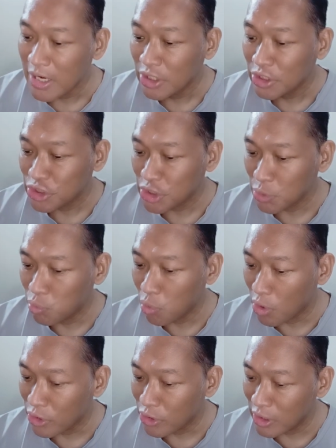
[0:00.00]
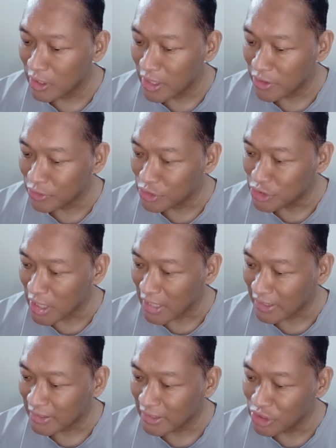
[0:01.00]
She wore her leather
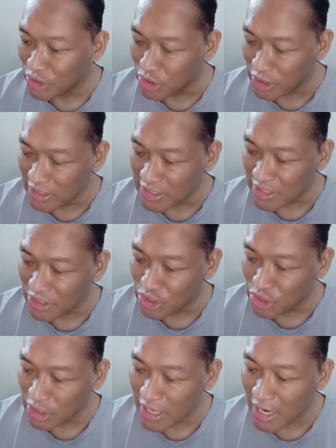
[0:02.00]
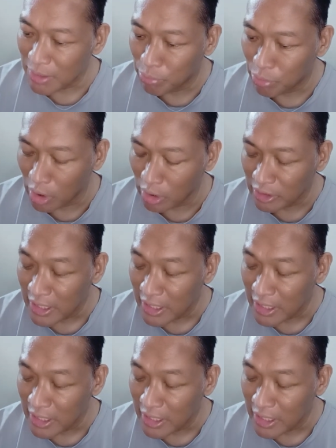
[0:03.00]
jacket and jeans, and she had brought